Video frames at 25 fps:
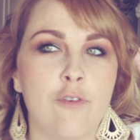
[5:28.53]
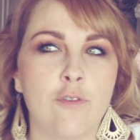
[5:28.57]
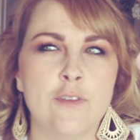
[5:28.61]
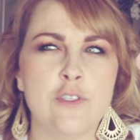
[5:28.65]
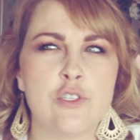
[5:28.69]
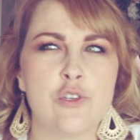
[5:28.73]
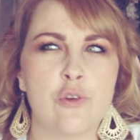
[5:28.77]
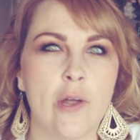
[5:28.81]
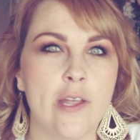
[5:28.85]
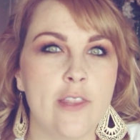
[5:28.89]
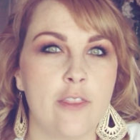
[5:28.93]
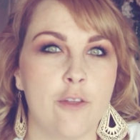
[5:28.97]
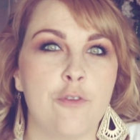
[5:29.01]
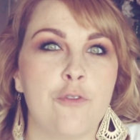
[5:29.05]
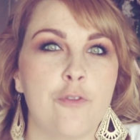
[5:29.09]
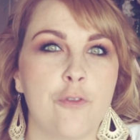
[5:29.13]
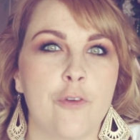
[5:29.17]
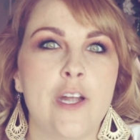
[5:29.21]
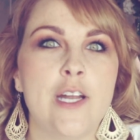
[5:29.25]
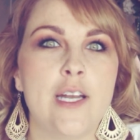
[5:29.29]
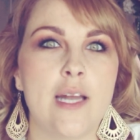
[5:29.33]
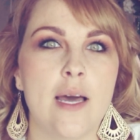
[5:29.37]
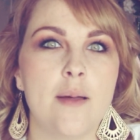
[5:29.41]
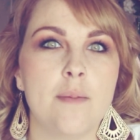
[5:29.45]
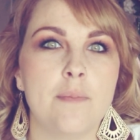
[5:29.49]
enjoying the
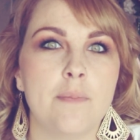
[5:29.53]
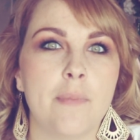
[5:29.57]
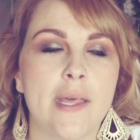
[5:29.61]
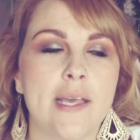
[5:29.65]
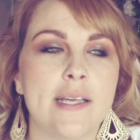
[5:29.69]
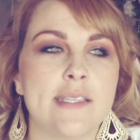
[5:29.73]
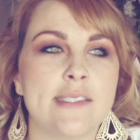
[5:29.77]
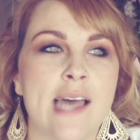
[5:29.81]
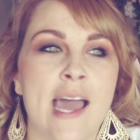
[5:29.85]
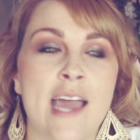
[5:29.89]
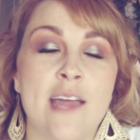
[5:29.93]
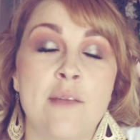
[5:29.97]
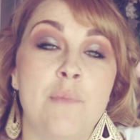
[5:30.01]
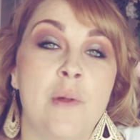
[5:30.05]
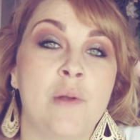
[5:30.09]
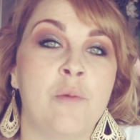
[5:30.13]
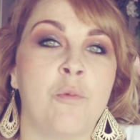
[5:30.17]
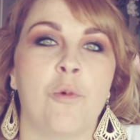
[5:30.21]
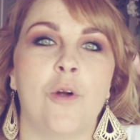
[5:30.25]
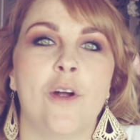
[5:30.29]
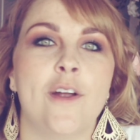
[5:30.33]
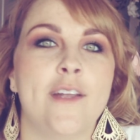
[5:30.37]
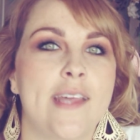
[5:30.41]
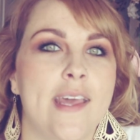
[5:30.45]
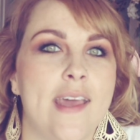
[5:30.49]
freedom, because I had been
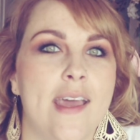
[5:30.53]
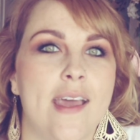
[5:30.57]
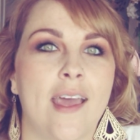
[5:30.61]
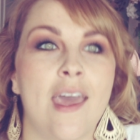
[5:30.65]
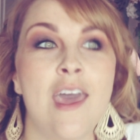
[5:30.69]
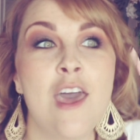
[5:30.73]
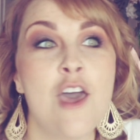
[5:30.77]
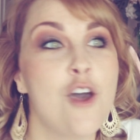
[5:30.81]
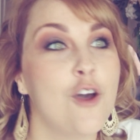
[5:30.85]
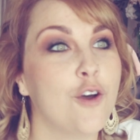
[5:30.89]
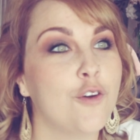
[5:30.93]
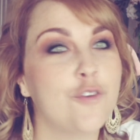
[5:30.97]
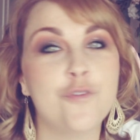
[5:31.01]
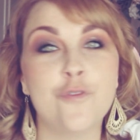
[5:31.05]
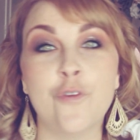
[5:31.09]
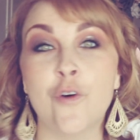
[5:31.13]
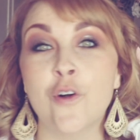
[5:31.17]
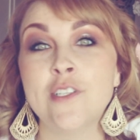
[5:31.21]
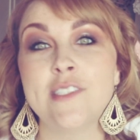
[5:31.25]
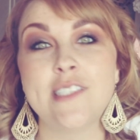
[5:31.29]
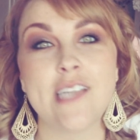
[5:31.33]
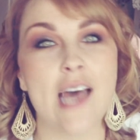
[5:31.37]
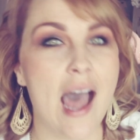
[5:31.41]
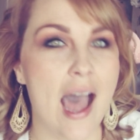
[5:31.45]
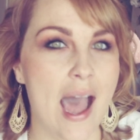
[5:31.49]
working
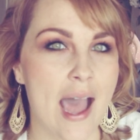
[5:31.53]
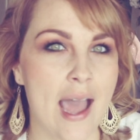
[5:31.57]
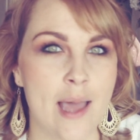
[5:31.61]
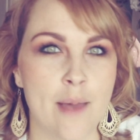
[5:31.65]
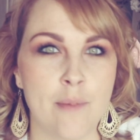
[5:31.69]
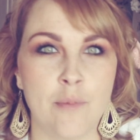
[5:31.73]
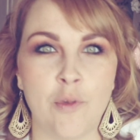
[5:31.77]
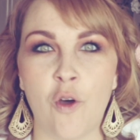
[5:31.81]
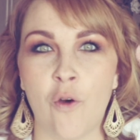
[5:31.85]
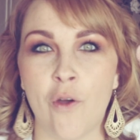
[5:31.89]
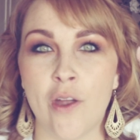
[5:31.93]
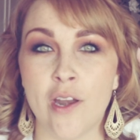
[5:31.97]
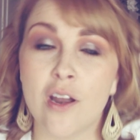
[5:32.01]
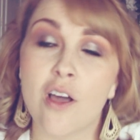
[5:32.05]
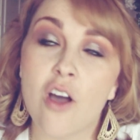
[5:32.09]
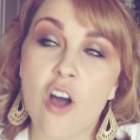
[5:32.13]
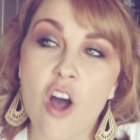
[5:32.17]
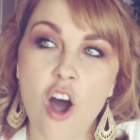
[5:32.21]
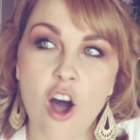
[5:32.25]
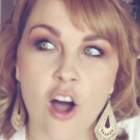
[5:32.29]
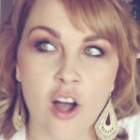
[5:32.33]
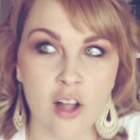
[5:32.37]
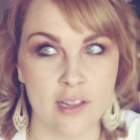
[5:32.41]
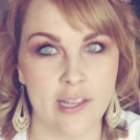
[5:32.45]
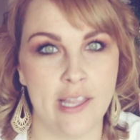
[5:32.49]
full time, going to
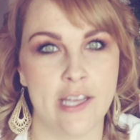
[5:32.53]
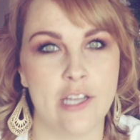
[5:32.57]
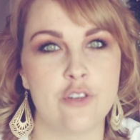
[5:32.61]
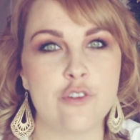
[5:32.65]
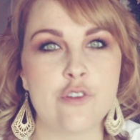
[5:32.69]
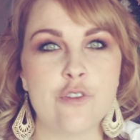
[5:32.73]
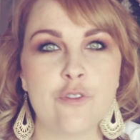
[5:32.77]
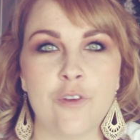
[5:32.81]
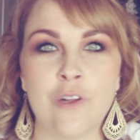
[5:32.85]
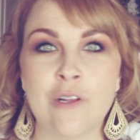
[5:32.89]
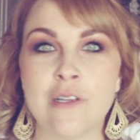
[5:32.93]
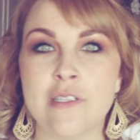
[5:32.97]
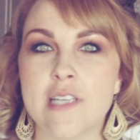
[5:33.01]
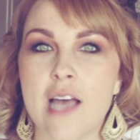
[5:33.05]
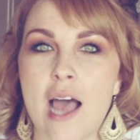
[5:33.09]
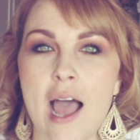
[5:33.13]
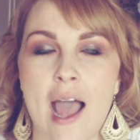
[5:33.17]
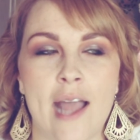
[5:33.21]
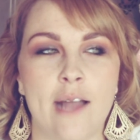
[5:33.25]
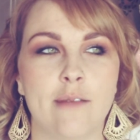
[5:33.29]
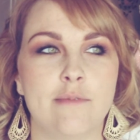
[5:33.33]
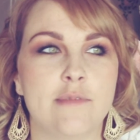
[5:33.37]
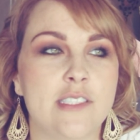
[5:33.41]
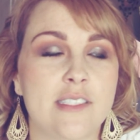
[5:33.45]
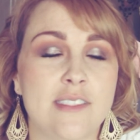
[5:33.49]
college full
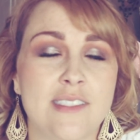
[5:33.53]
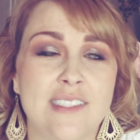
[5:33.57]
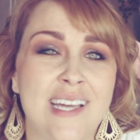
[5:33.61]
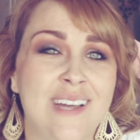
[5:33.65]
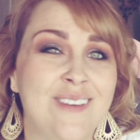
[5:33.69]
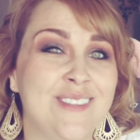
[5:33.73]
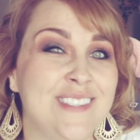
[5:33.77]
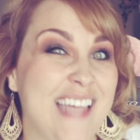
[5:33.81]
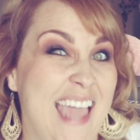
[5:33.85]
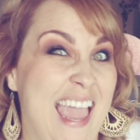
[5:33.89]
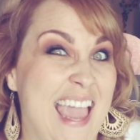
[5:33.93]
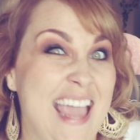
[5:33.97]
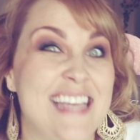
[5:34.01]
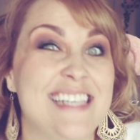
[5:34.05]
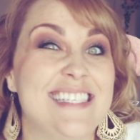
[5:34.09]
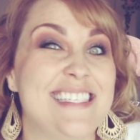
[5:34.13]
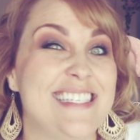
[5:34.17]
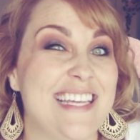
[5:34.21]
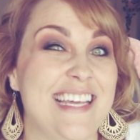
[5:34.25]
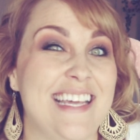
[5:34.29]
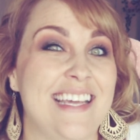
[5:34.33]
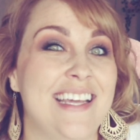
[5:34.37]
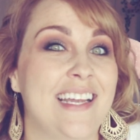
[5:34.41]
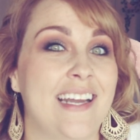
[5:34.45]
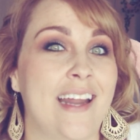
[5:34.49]
time since I was
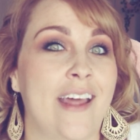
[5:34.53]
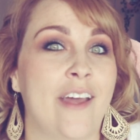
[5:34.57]
18.